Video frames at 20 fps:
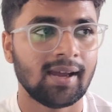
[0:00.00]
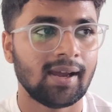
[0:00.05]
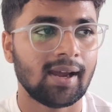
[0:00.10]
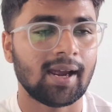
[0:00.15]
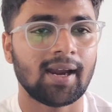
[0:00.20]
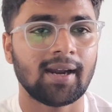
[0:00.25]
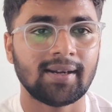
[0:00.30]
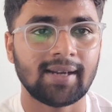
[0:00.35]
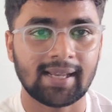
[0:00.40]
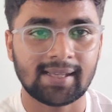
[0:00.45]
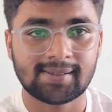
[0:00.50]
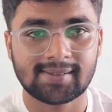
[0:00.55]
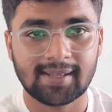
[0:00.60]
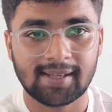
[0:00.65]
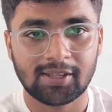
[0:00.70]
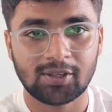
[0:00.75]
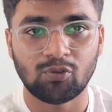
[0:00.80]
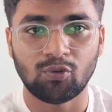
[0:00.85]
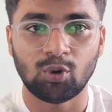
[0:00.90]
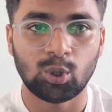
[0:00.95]
and next
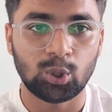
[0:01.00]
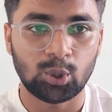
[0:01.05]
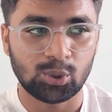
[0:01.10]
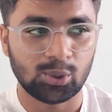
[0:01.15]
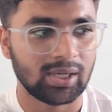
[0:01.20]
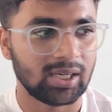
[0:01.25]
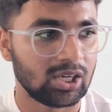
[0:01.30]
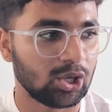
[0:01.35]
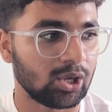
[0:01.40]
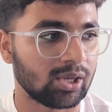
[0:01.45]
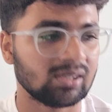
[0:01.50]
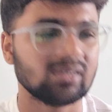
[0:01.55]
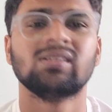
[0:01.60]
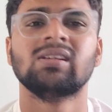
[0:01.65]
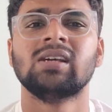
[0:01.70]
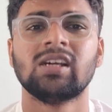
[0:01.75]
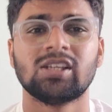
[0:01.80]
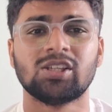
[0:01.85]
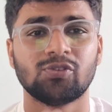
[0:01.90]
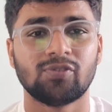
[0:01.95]
day you won't do it or
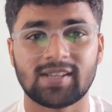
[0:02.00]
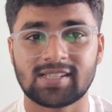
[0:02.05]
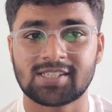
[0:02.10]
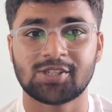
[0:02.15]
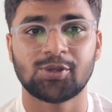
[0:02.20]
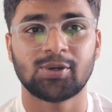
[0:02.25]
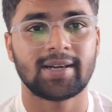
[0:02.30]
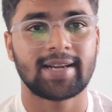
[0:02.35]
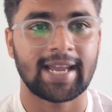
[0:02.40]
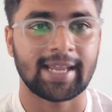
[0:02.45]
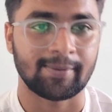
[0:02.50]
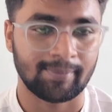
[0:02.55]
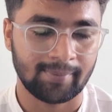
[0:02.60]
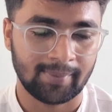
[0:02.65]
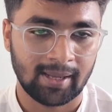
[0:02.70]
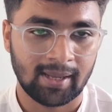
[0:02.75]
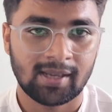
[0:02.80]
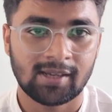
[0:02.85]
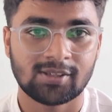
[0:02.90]
you waste your time.